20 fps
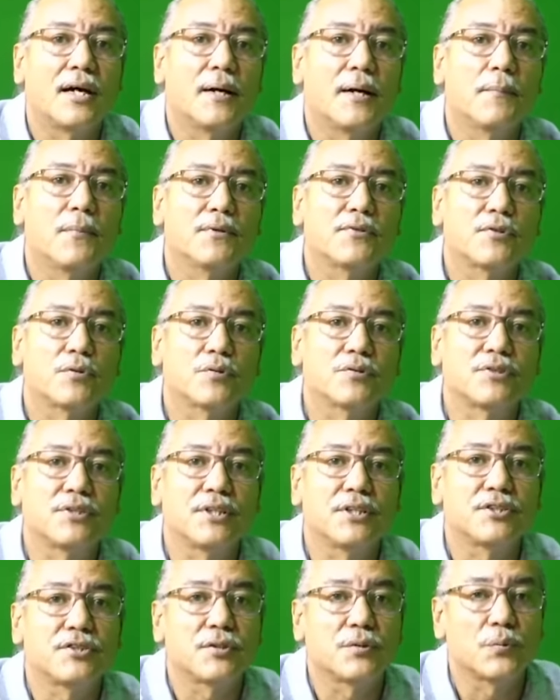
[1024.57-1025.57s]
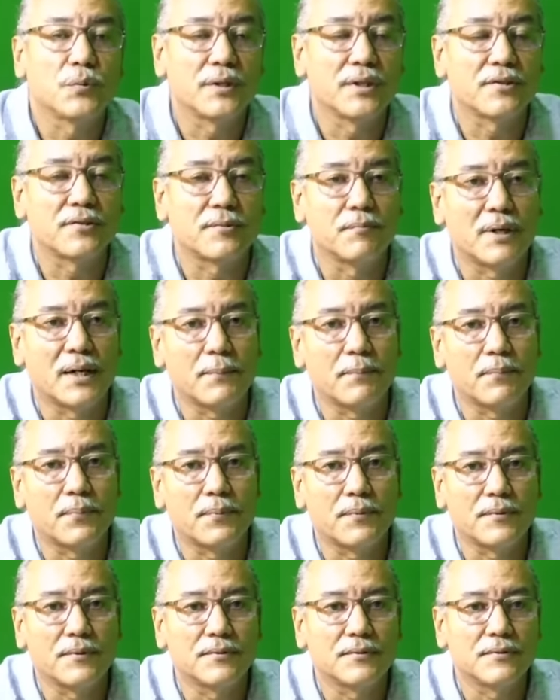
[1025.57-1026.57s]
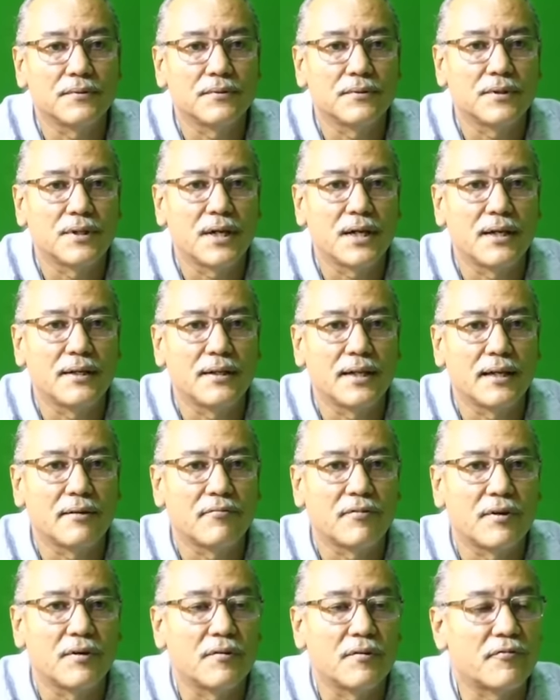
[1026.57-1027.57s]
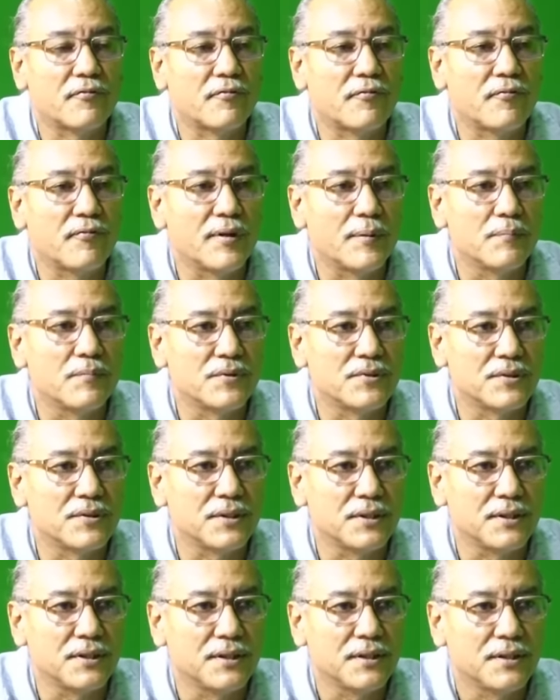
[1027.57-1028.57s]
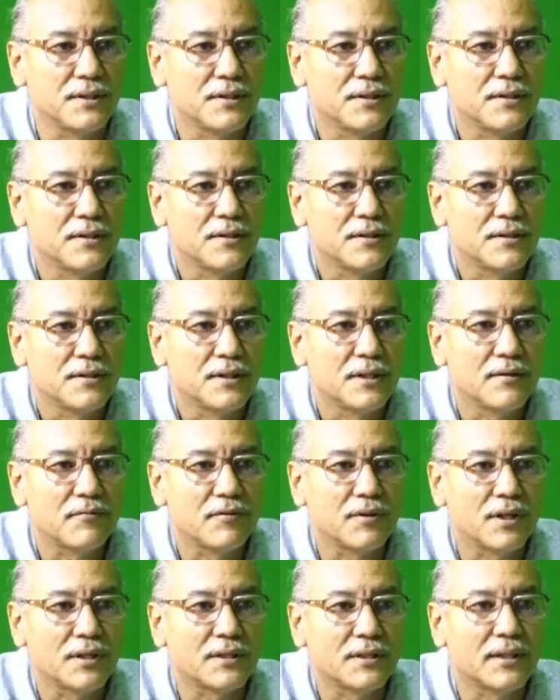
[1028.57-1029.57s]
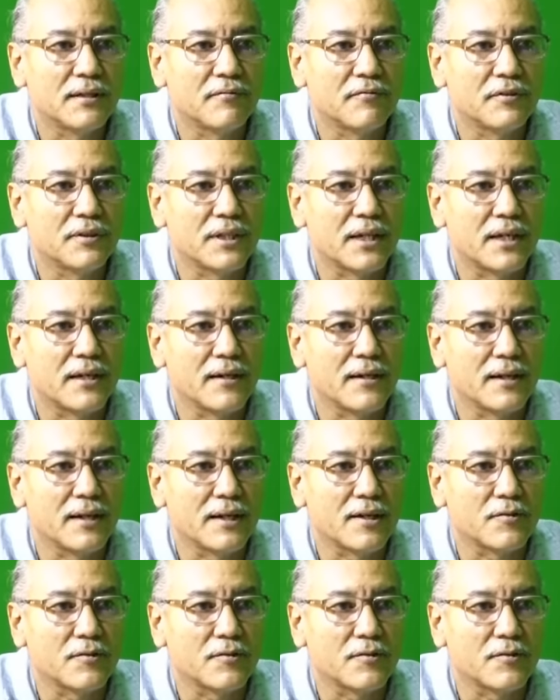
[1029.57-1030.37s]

association with this map, and that very flimsy, if not infantile,